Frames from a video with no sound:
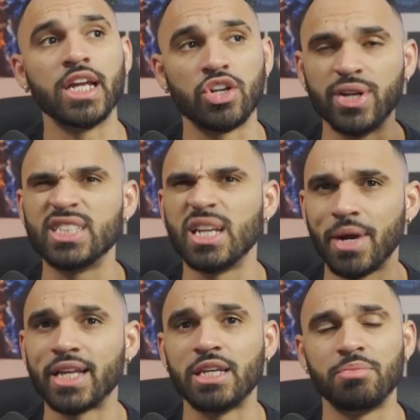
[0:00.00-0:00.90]
increasing
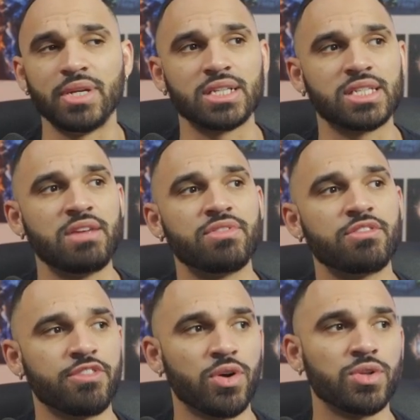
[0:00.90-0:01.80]
my DPS even
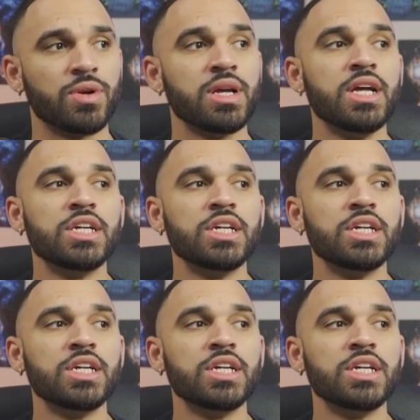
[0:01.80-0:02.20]
further.